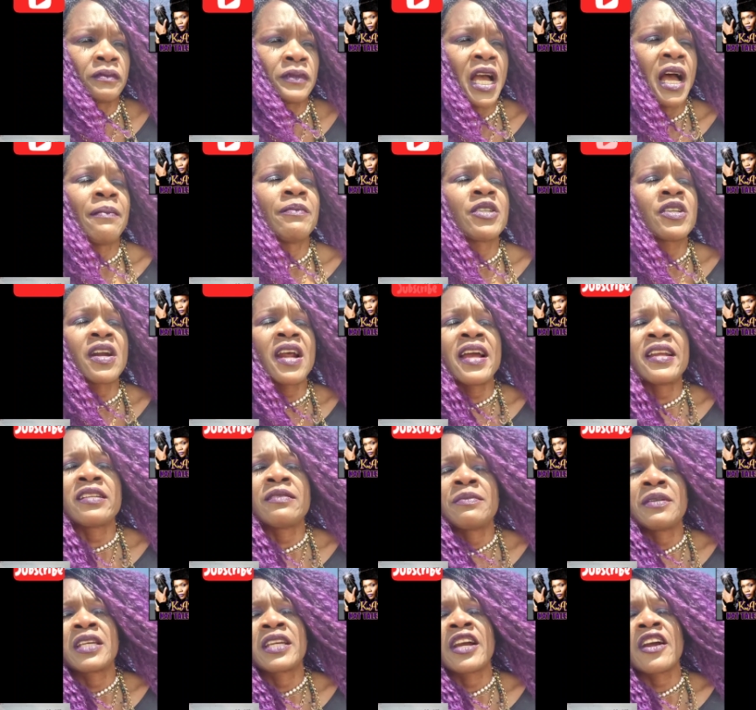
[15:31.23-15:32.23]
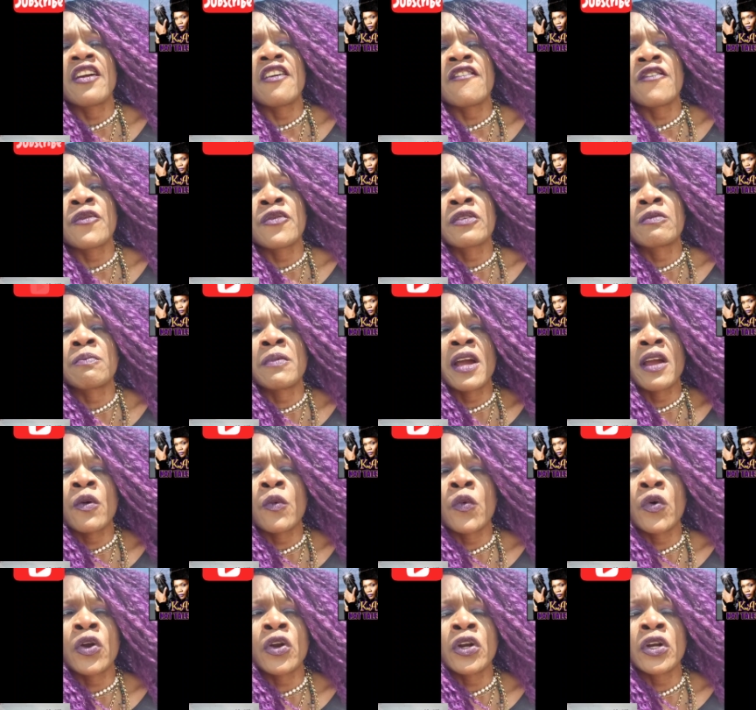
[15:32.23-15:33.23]
I'm trying to be careful with my
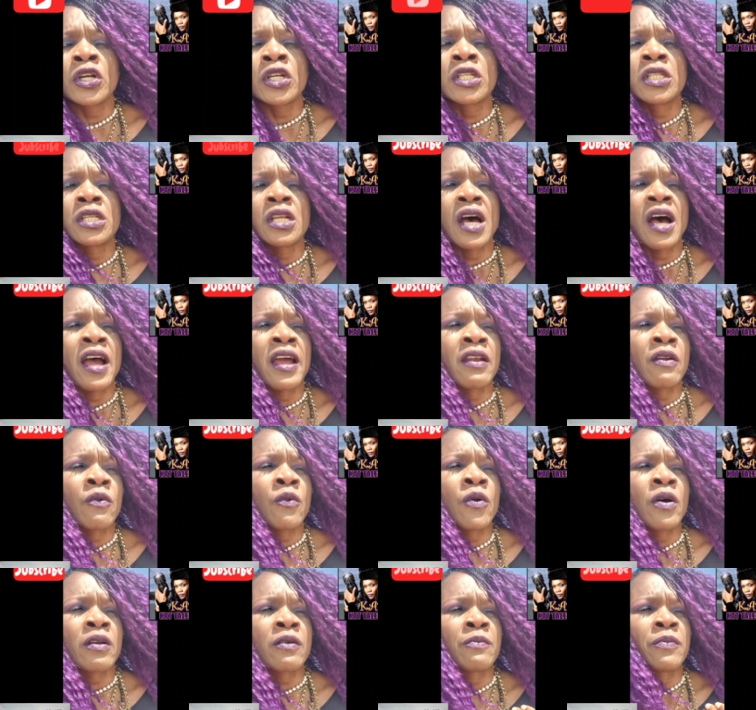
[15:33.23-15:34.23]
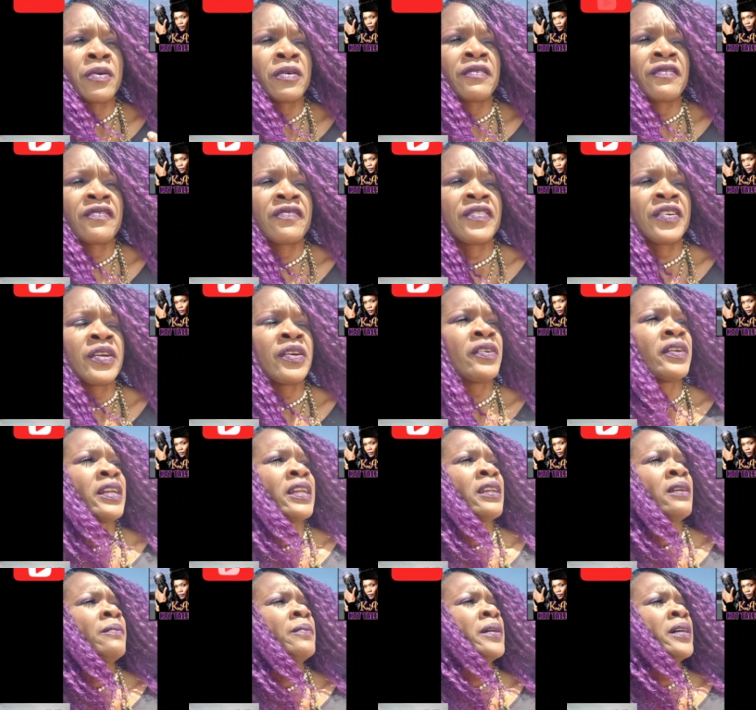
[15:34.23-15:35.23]
words. I don't want to put fear in
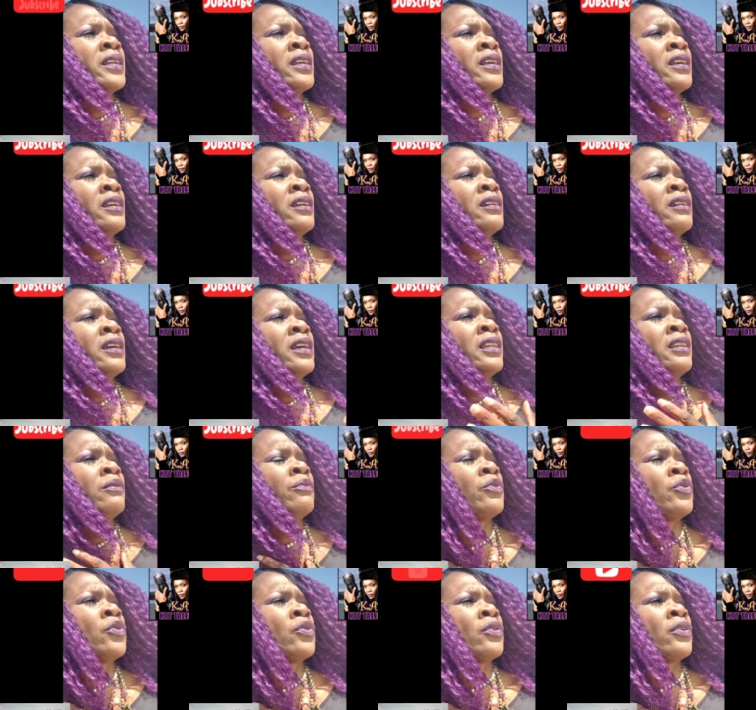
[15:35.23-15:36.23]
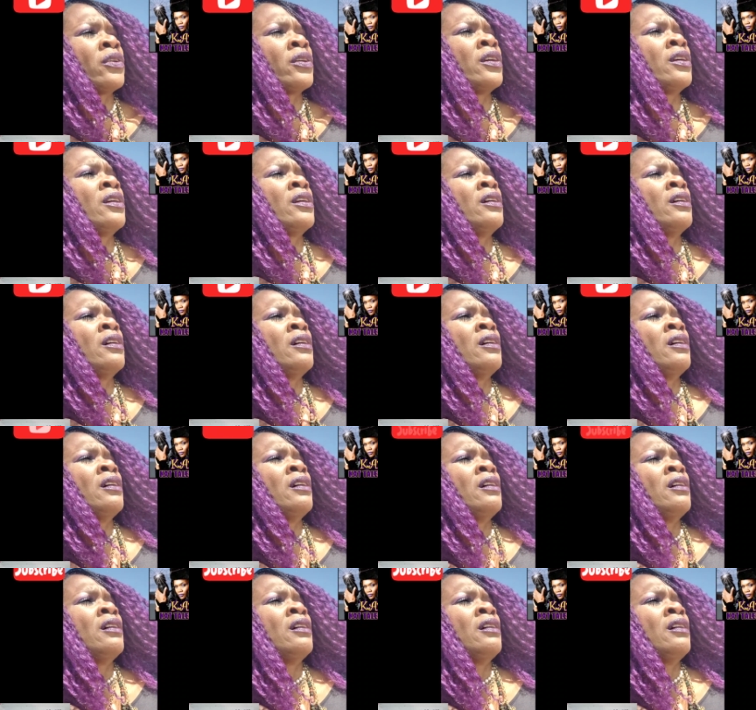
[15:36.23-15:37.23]
anybody anymore.
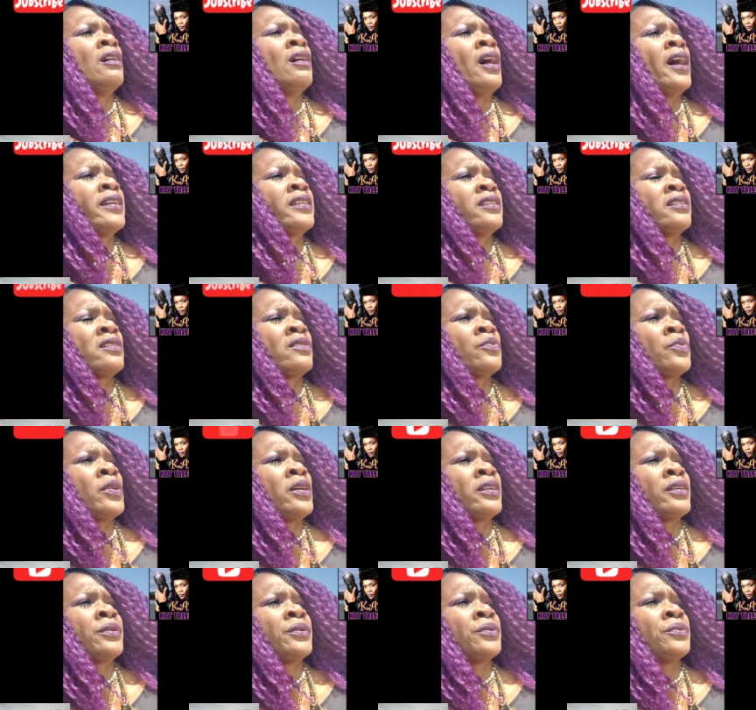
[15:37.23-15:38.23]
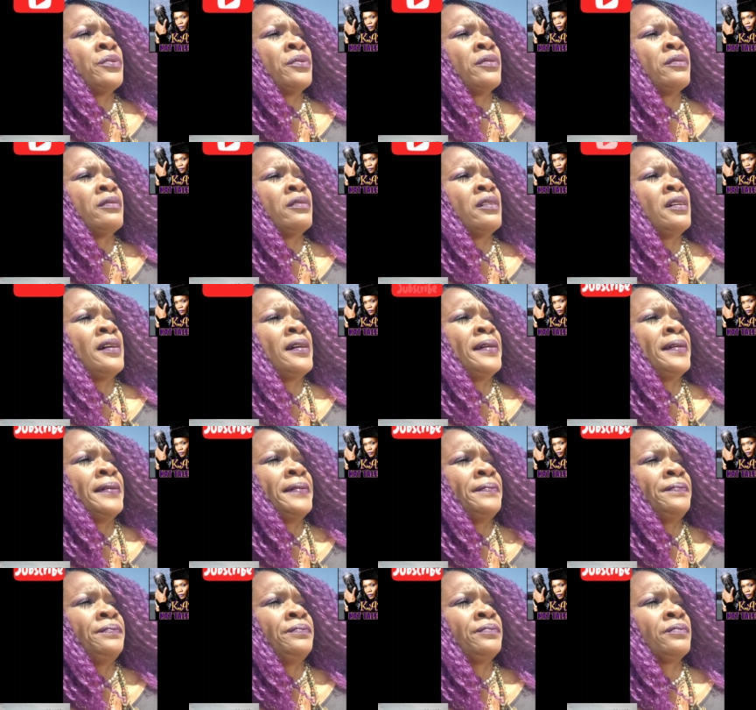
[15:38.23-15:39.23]
I just want to
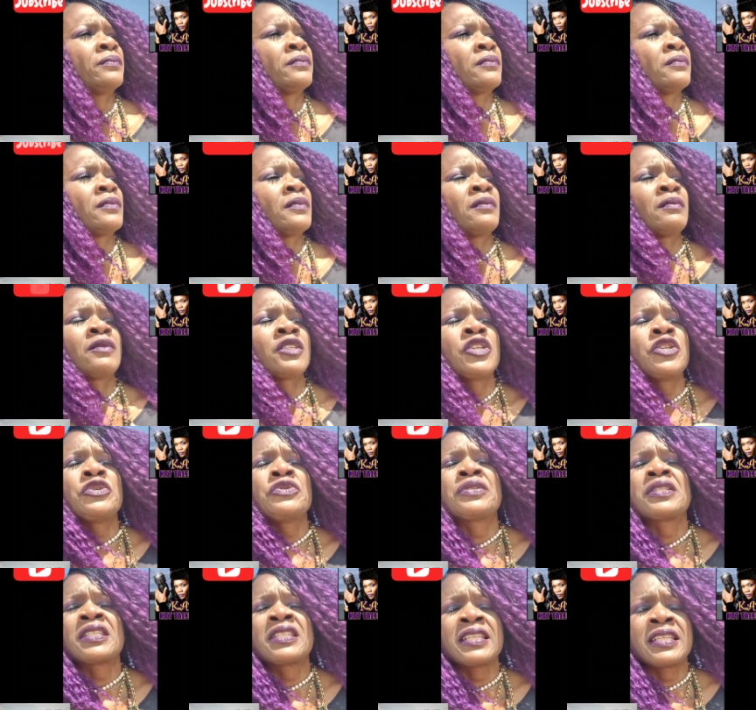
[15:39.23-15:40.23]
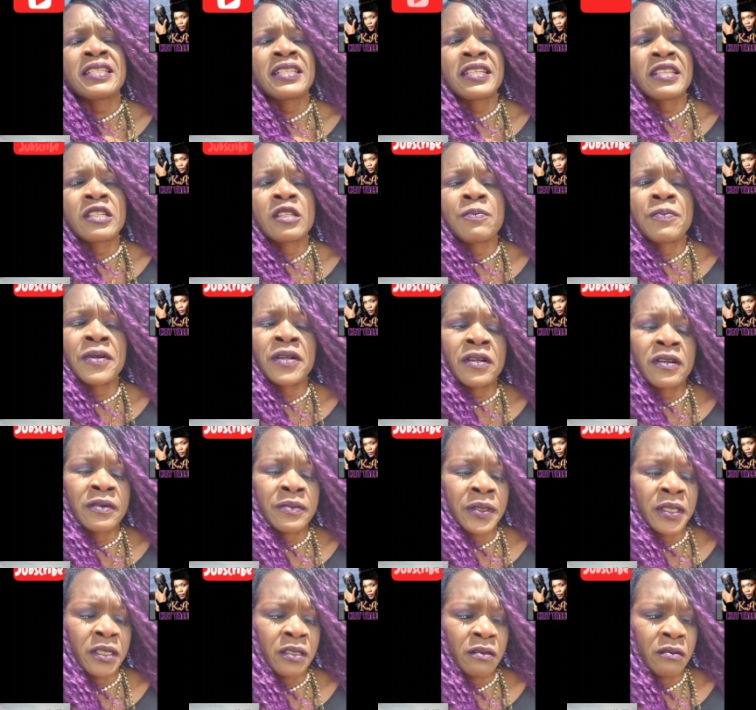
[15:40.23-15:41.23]
use this as an
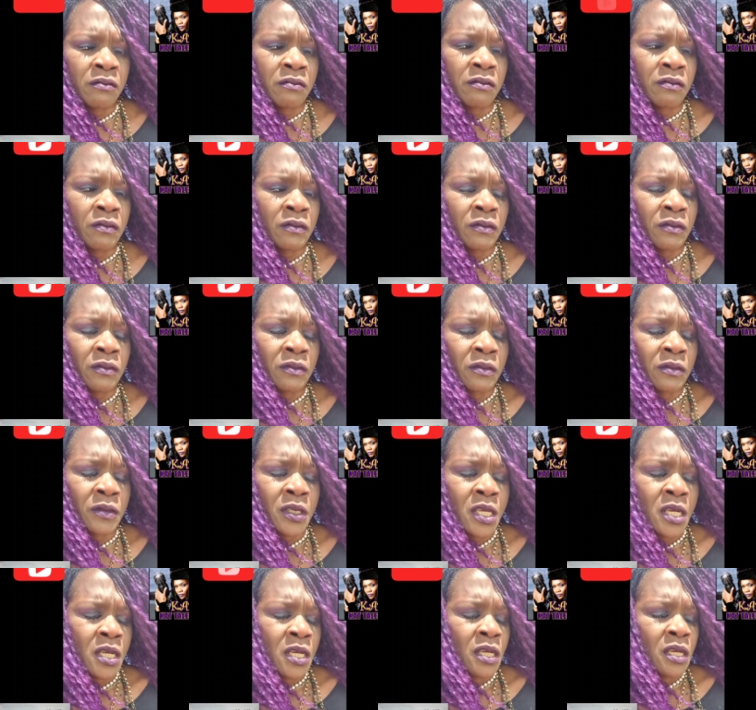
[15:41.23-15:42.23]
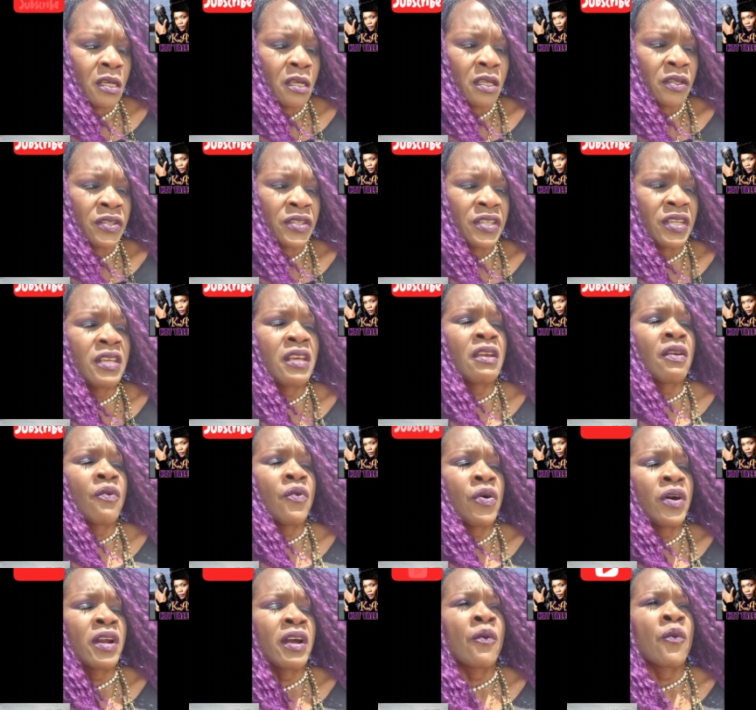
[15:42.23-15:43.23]
experiment, seeing
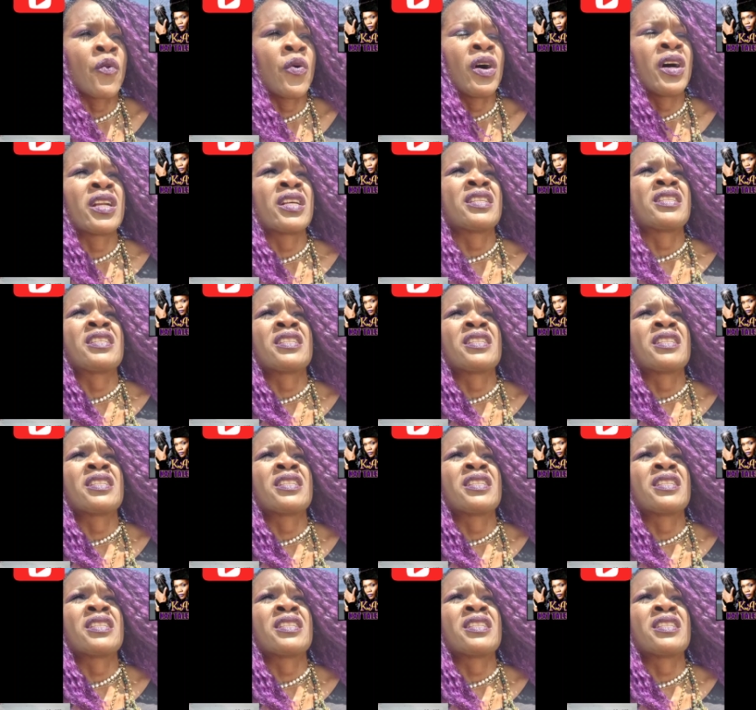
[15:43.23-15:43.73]
what I want to